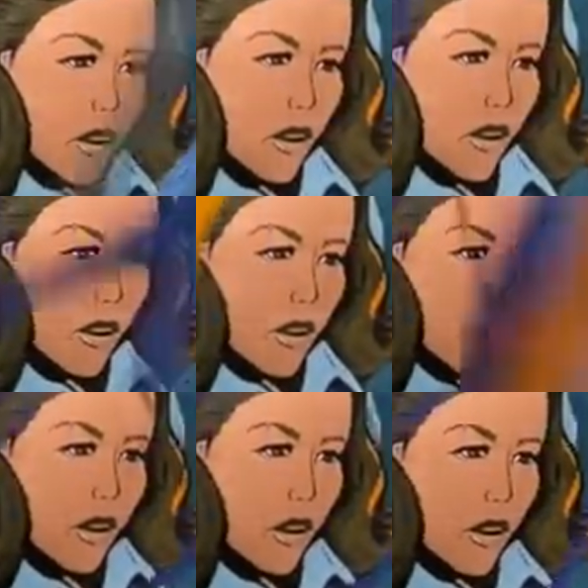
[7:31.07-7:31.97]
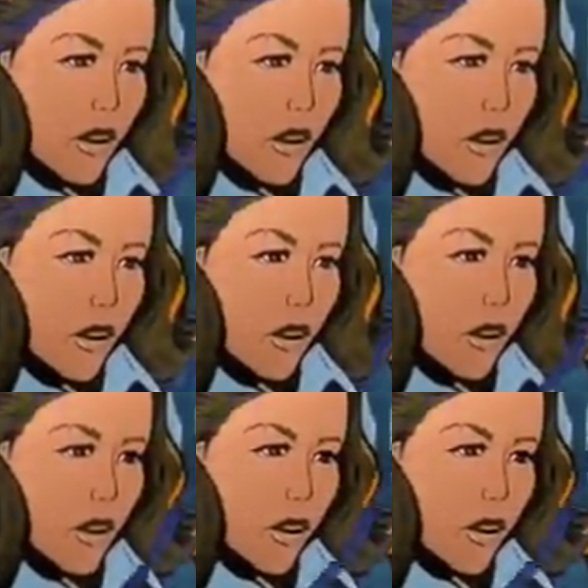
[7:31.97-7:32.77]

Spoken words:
[no speech]